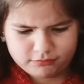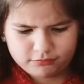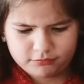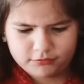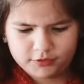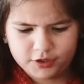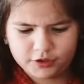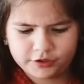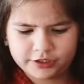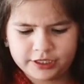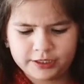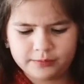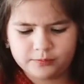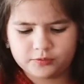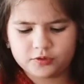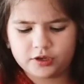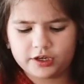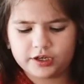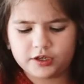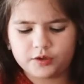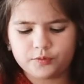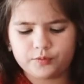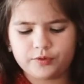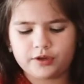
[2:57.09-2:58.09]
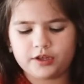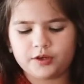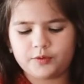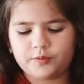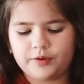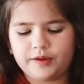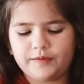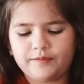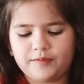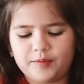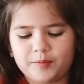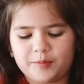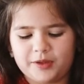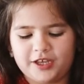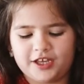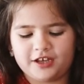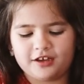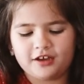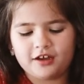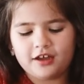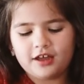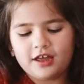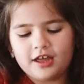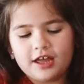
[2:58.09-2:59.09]
you keep trying to run away from me.
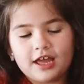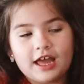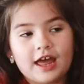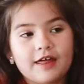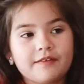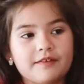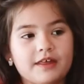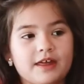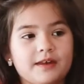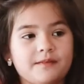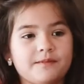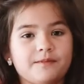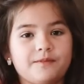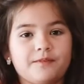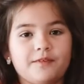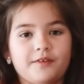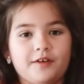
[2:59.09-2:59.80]
And then for